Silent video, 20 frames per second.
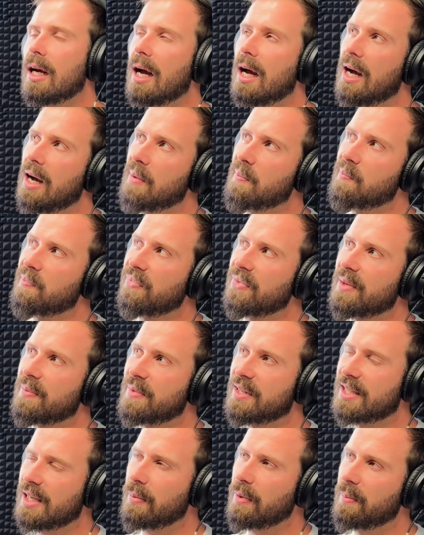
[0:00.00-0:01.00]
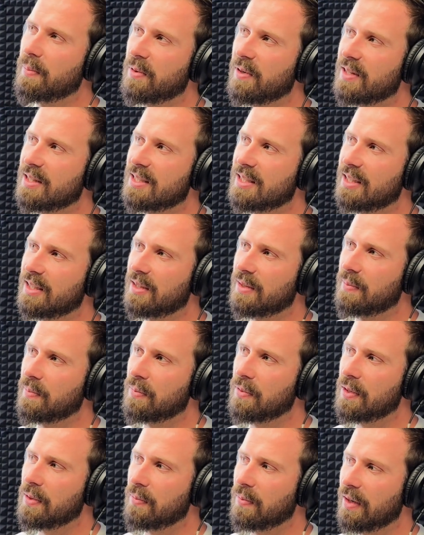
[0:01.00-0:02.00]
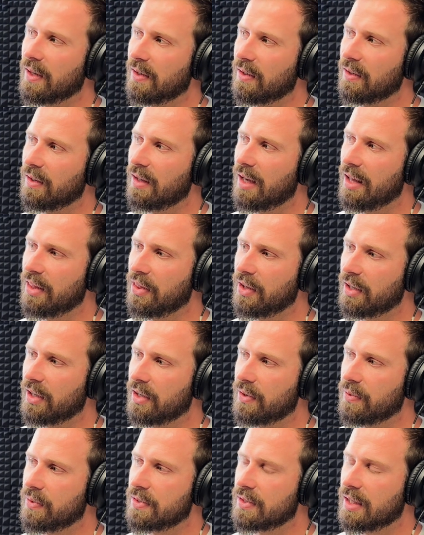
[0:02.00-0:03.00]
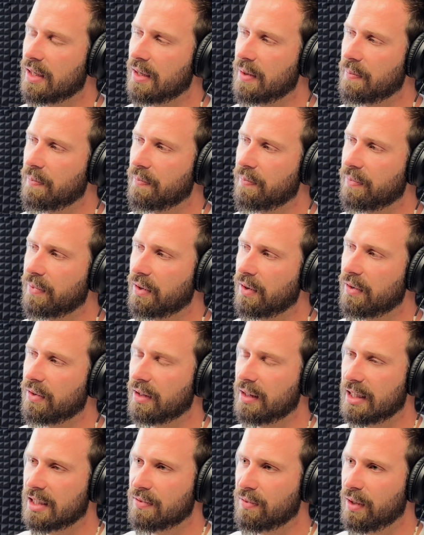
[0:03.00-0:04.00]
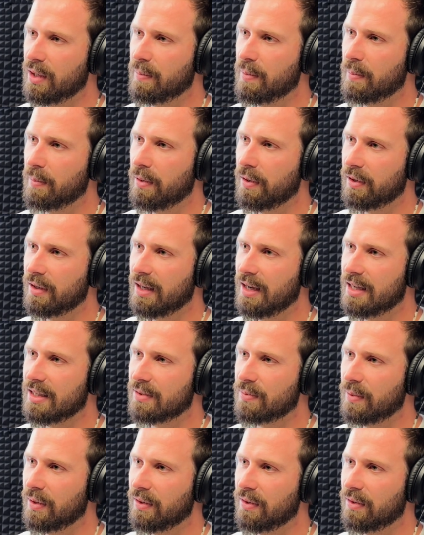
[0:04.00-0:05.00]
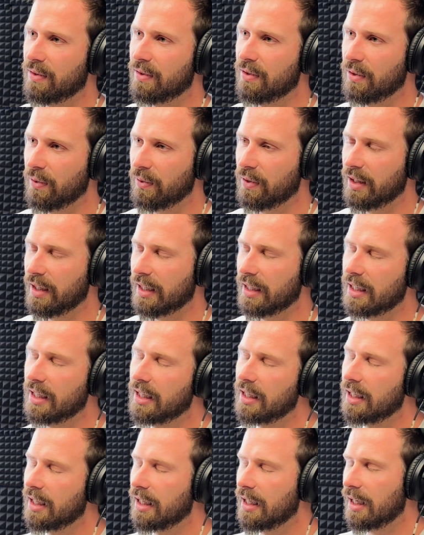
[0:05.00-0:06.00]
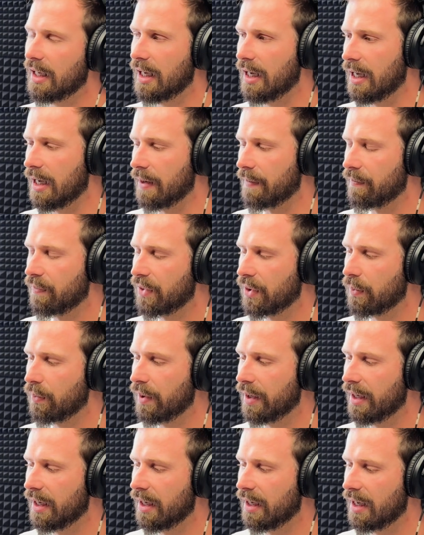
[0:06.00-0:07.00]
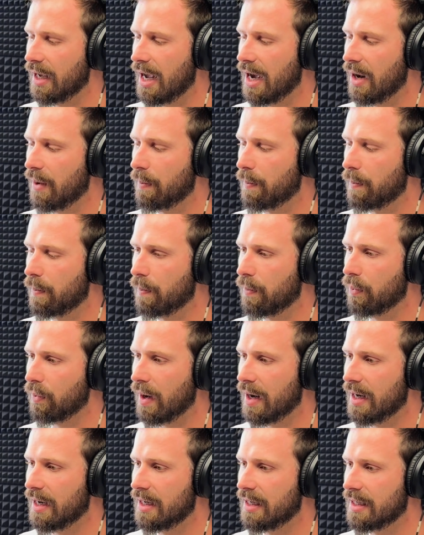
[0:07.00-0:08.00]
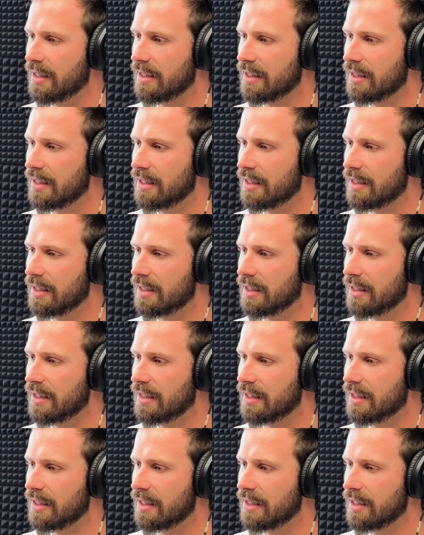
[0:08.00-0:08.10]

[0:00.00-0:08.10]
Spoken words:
But someone put it to pretty well. I think I was on the Lex Friedman podcast with Neuralink, where our brain